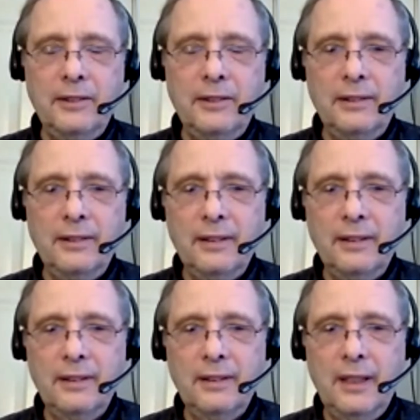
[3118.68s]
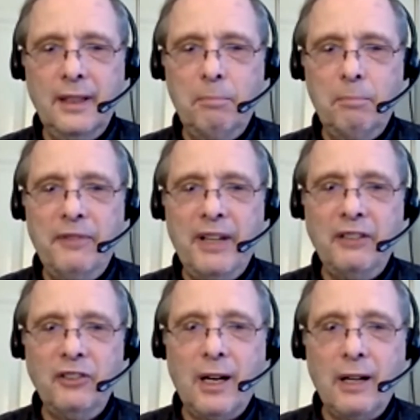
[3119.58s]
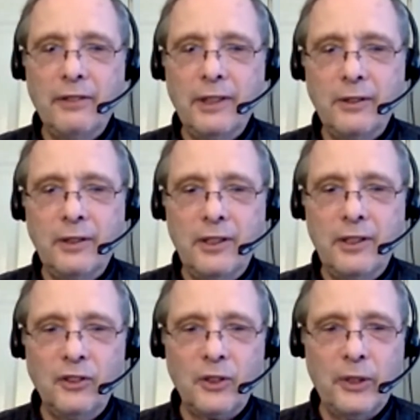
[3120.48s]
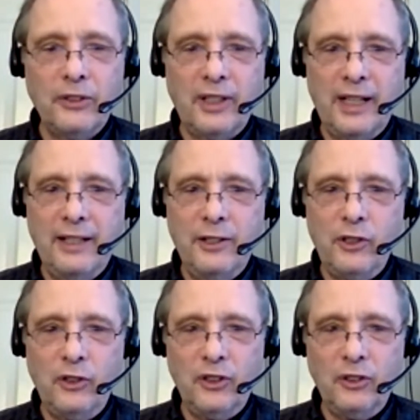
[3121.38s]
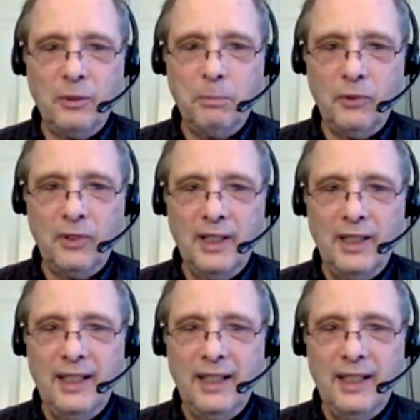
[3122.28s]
there's a professor at Harvard who teaches a course on energy systems,